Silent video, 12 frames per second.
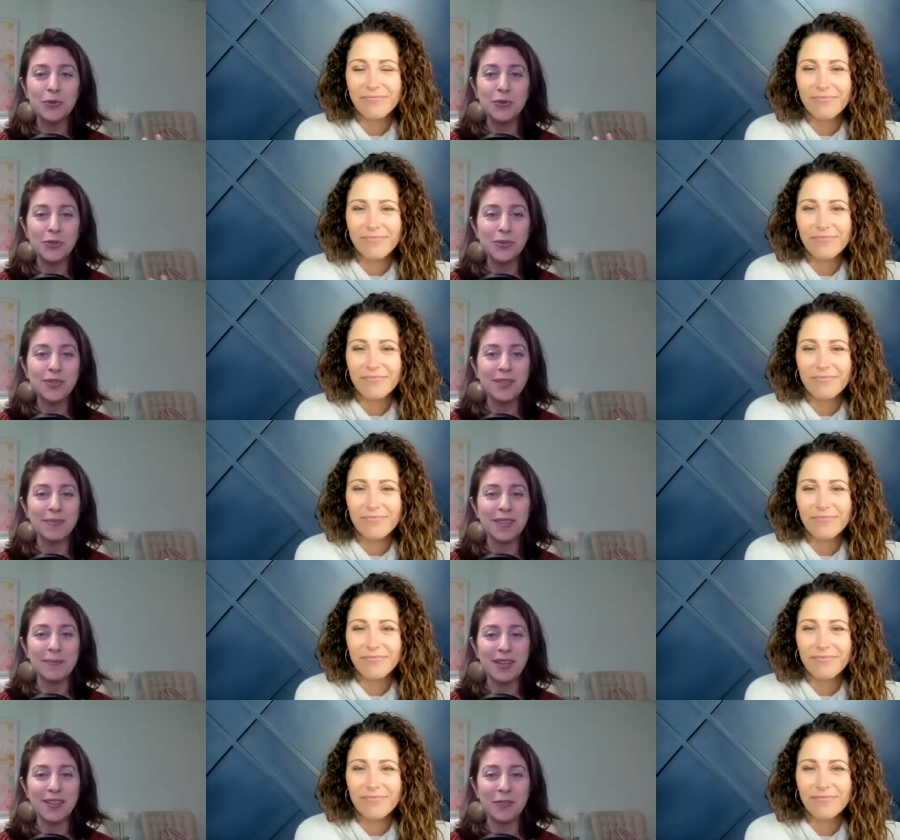Speaker 1: do
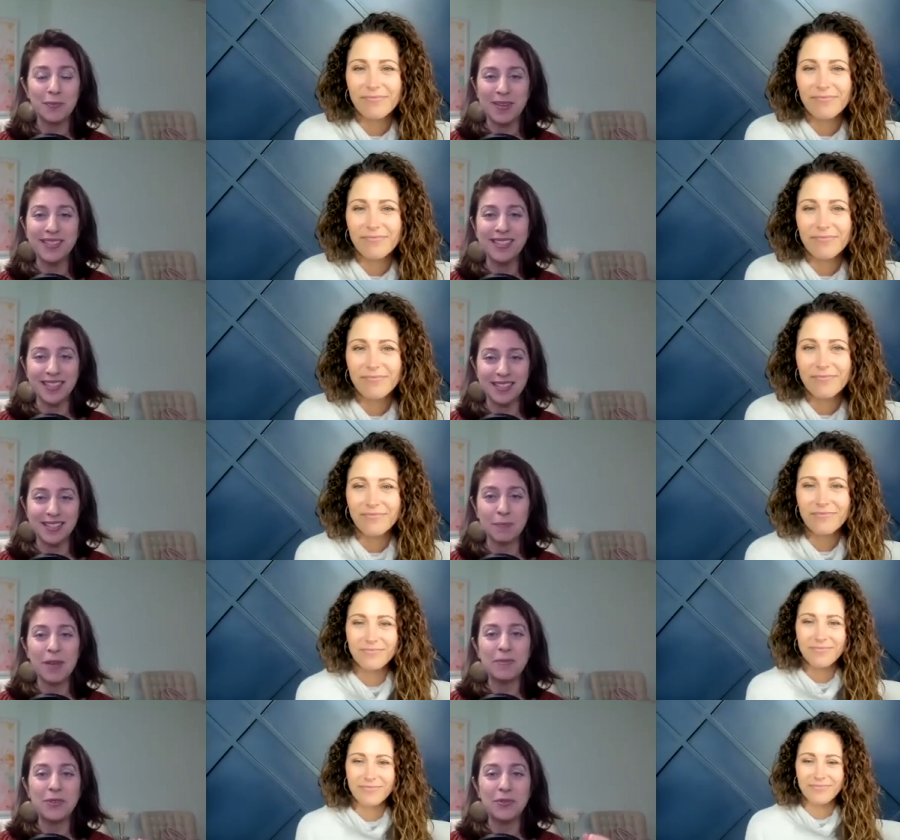something for business.
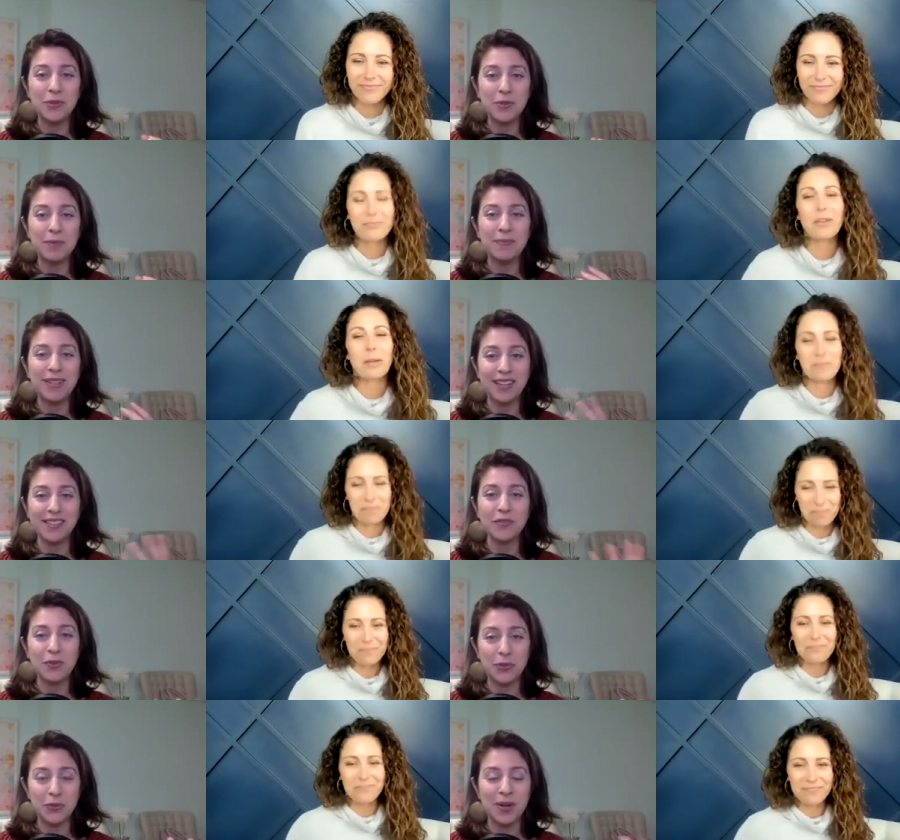Sometimes you do it because it
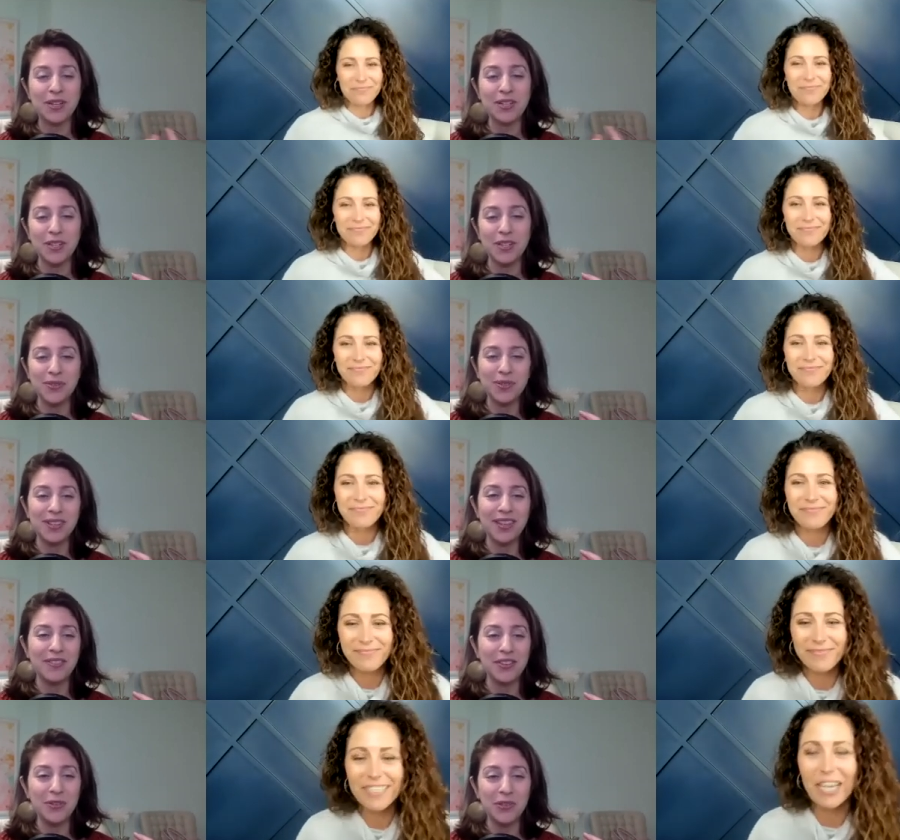feels right to you. So I
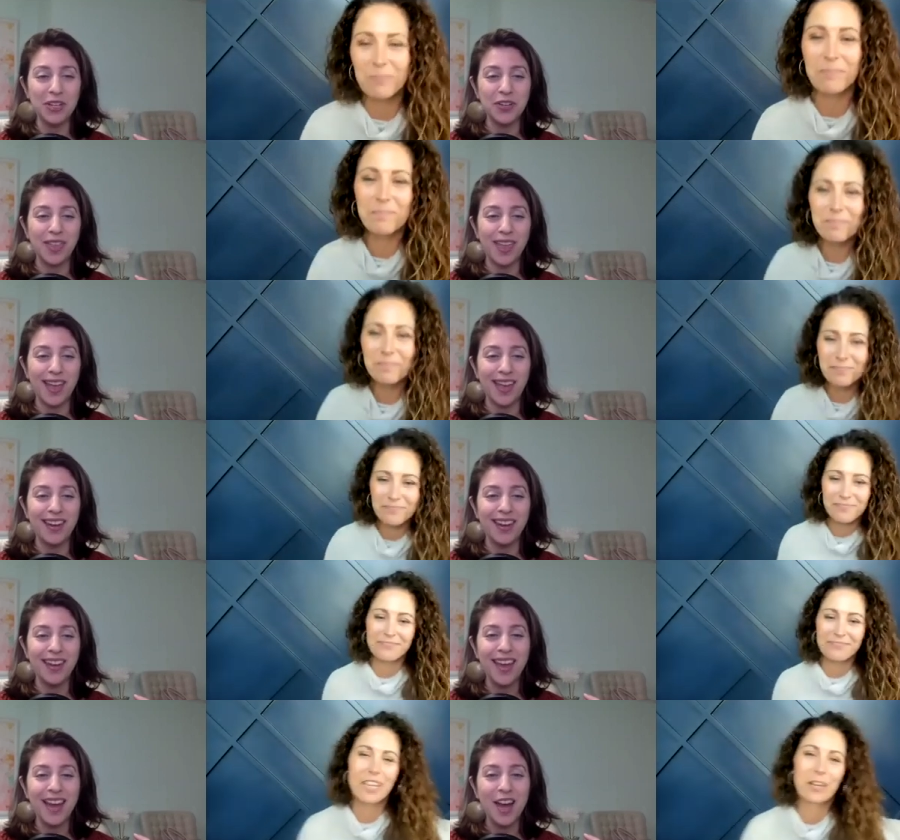love that you shared that.
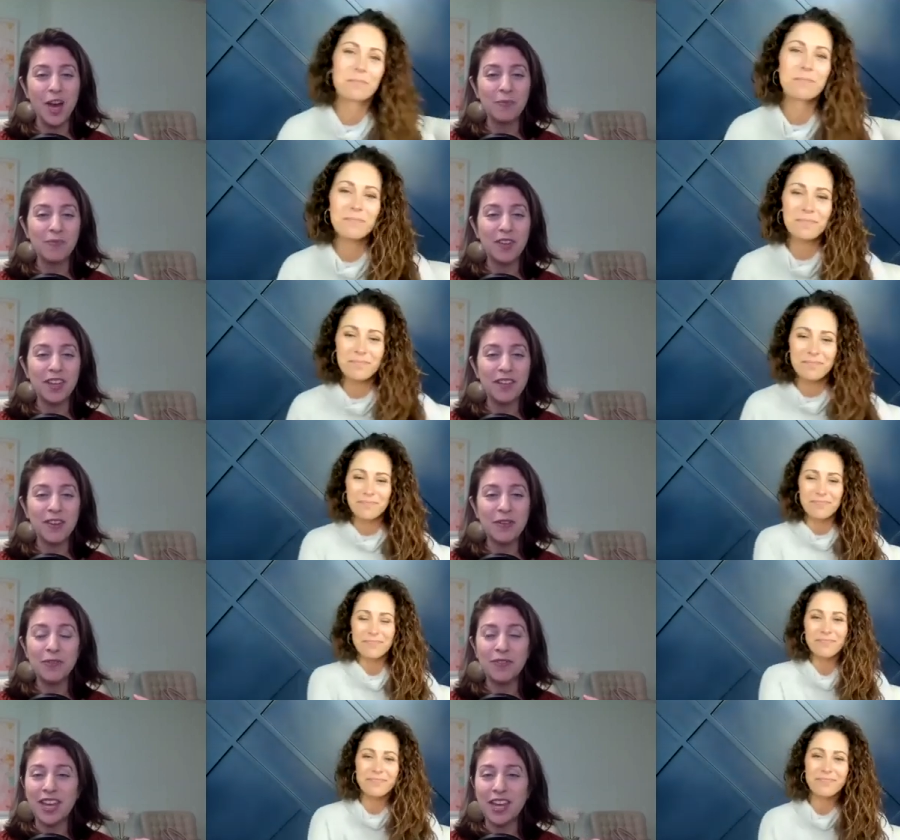
Speaker 2: Yeah. Um, fa-
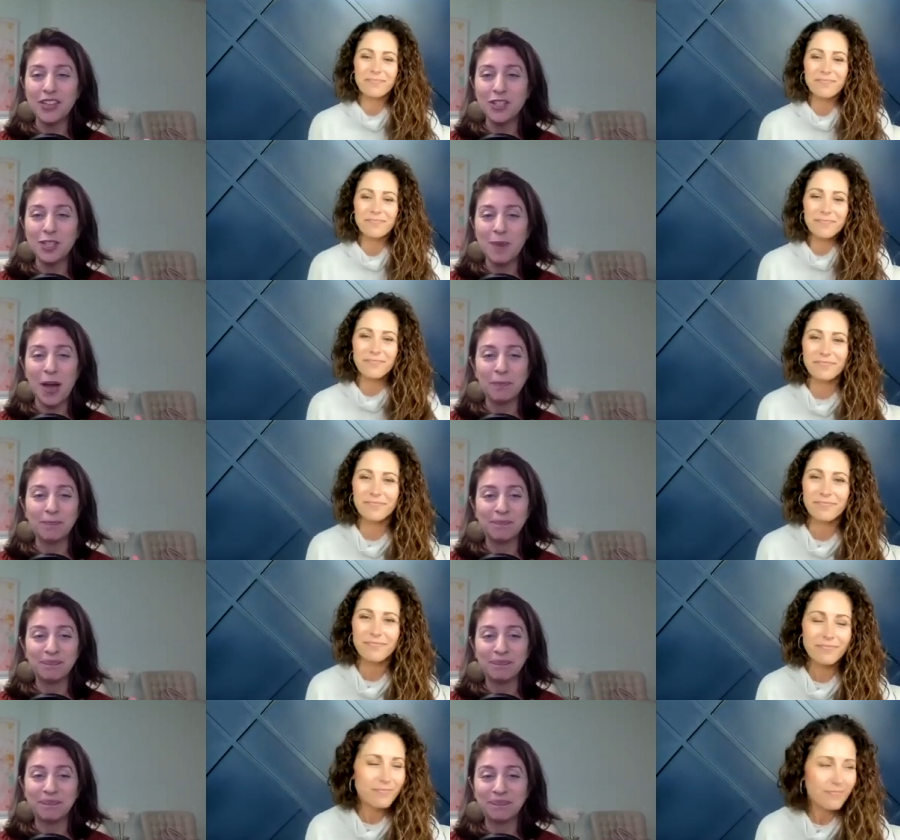favorite vacation spot?
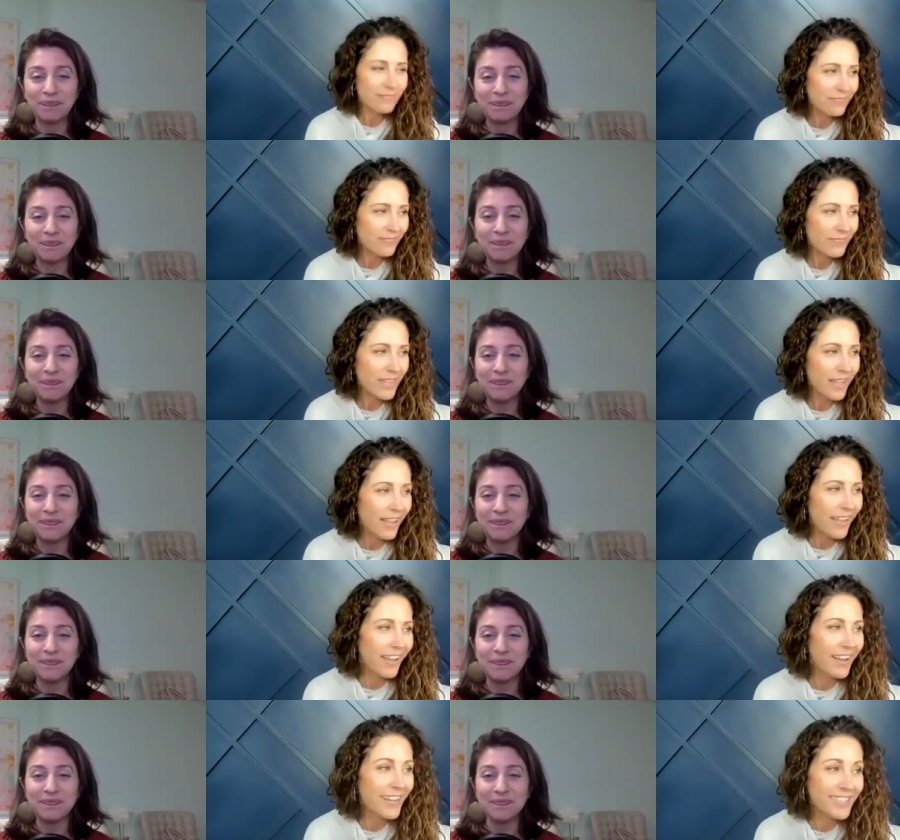
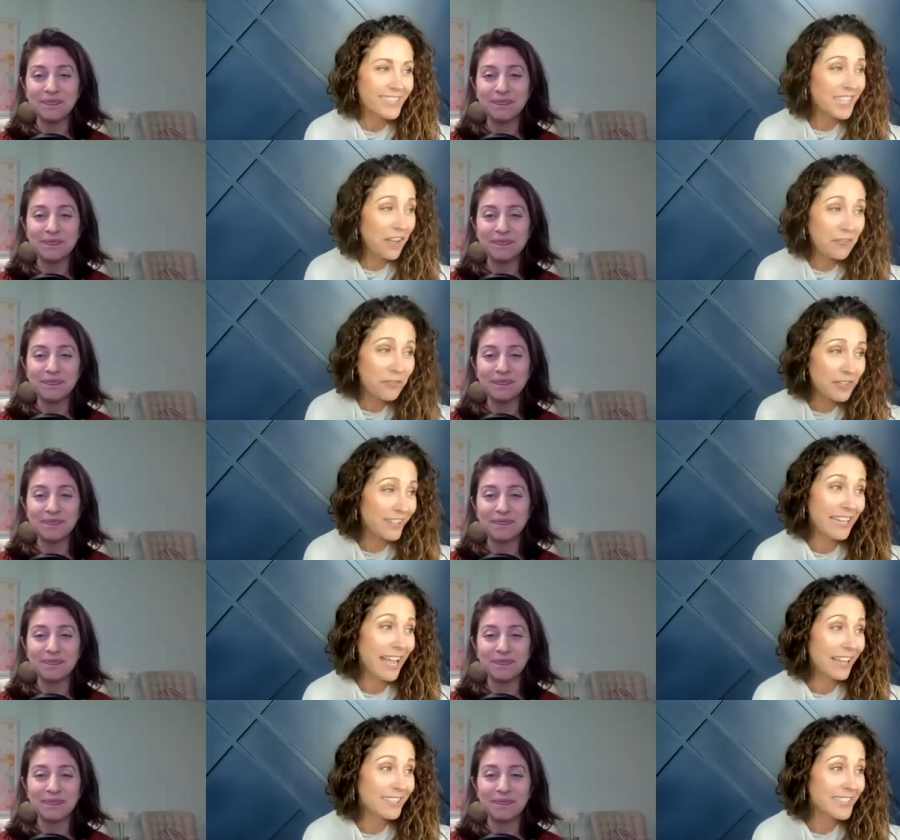Uh, definitely
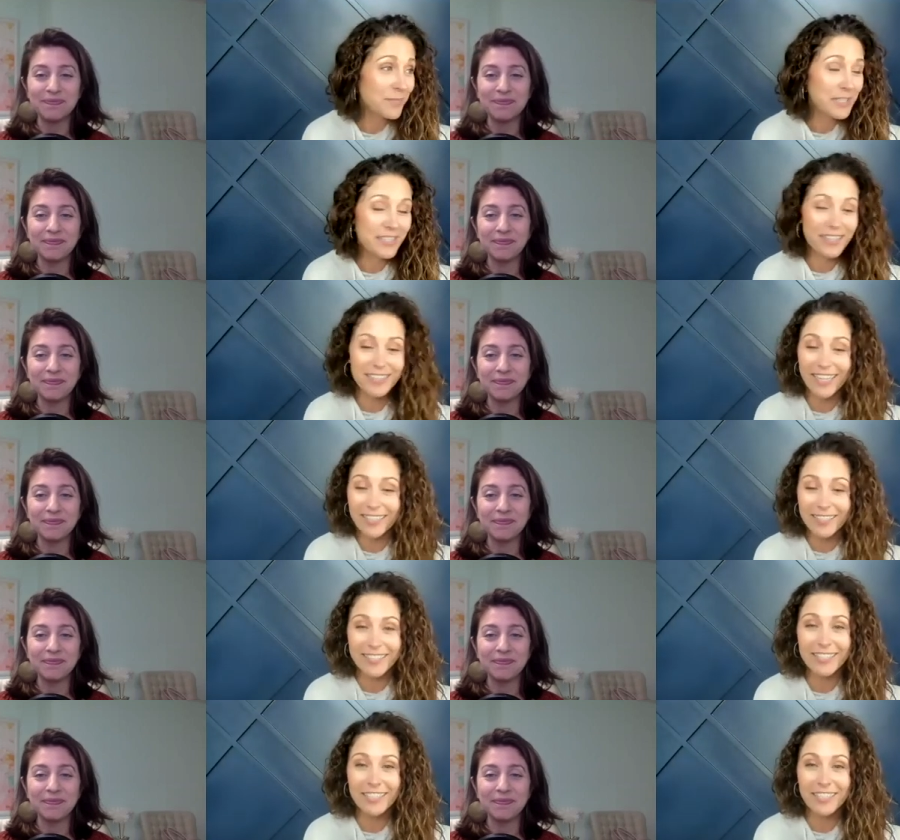has to be the
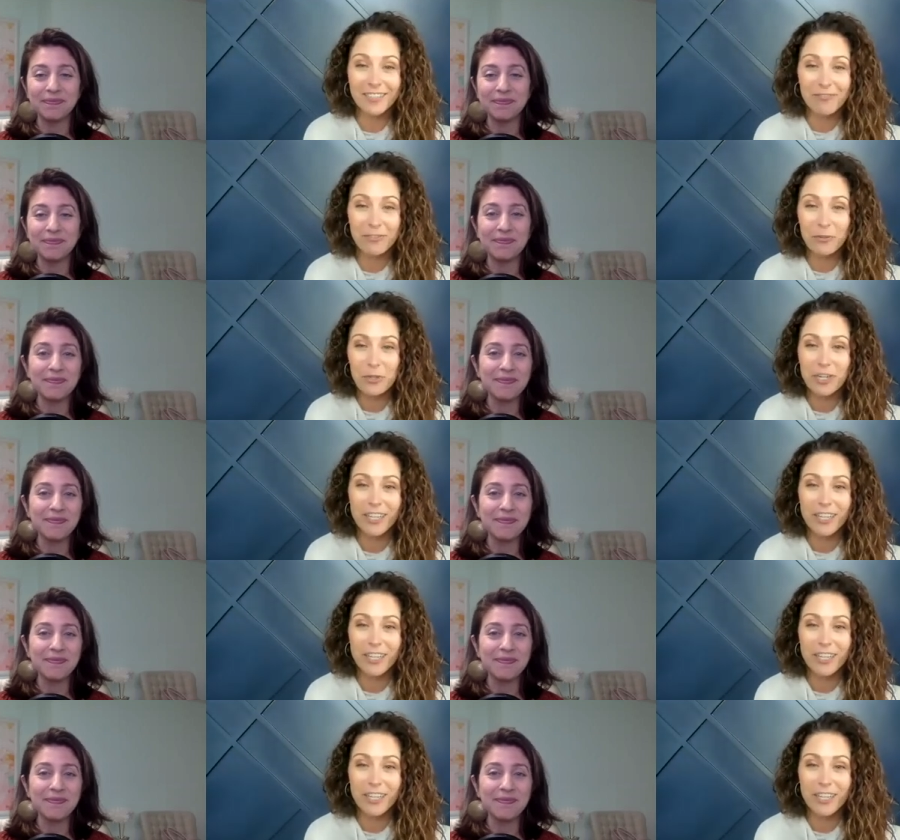Destin, Florida